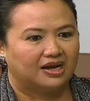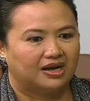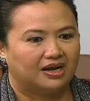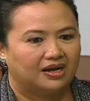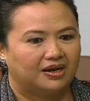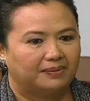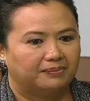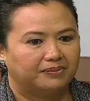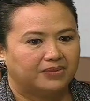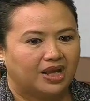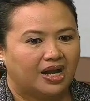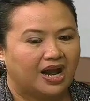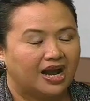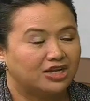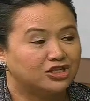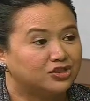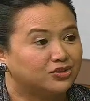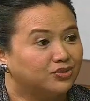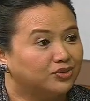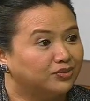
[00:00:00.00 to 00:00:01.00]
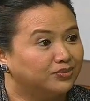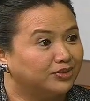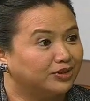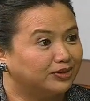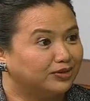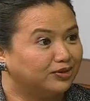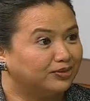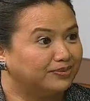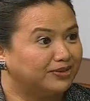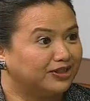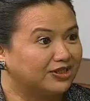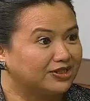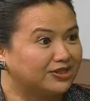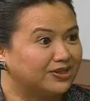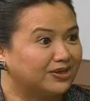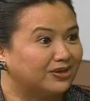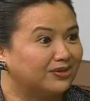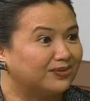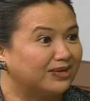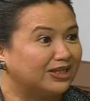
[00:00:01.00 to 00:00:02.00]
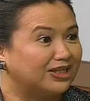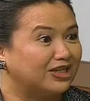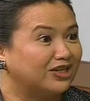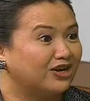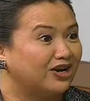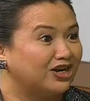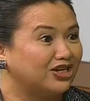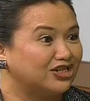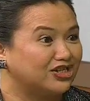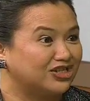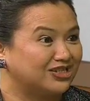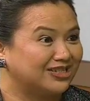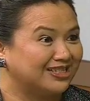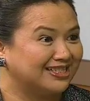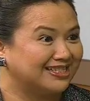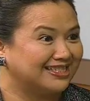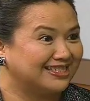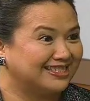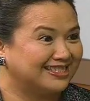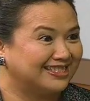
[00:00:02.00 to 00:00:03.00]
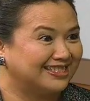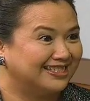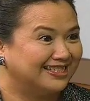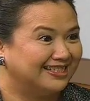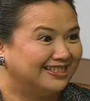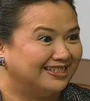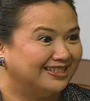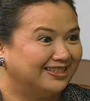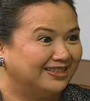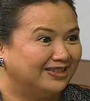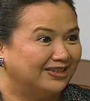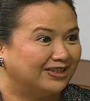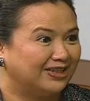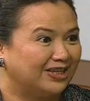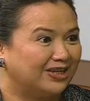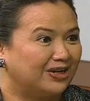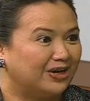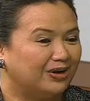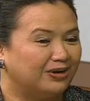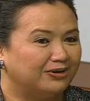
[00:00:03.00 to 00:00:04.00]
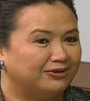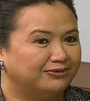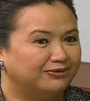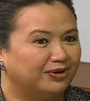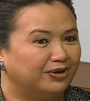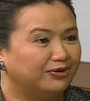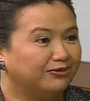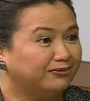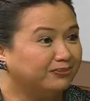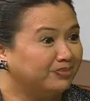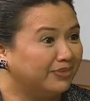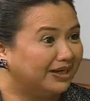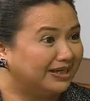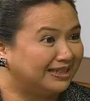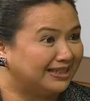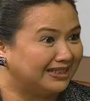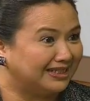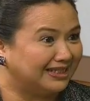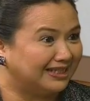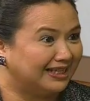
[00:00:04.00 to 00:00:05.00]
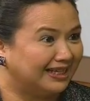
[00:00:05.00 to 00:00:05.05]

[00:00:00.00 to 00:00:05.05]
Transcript: High school will do, because they're already conscious, okay, of money.